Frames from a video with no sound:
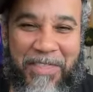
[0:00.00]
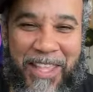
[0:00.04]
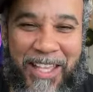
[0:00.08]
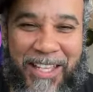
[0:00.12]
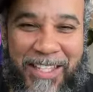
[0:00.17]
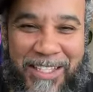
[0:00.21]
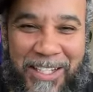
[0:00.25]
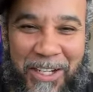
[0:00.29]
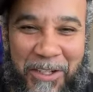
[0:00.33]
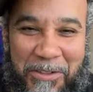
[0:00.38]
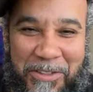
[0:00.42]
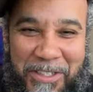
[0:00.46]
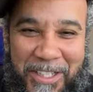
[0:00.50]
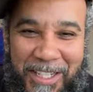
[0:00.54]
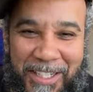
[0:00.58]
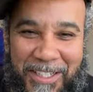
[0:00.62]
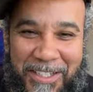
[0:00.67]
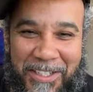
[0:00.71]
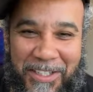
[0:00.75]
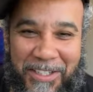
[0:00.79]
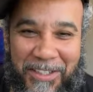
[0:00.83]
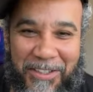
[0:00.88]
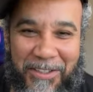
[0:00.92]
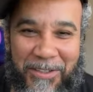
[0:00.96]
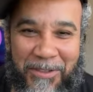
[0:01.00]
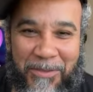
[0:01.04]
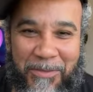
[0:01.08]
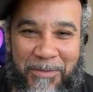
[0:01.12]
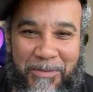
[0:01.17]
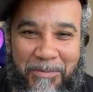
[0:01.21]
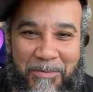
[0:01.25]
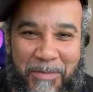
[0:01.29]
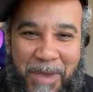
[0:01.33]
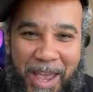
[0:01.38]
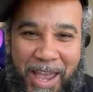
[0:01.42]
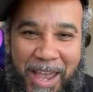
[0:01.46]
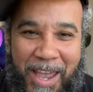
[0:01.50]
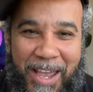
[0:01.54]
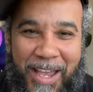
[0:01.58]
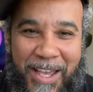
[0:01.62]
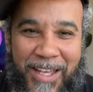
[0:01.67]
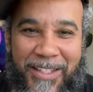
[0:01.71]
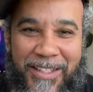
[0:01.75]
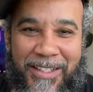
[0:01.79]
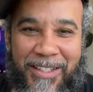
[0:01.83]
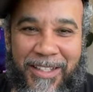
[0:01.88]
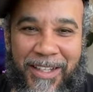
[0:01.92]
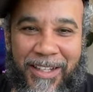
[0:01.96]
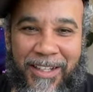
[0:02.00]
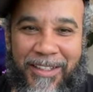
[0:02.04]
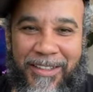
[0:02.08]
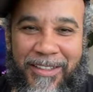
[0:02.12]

so digital meds.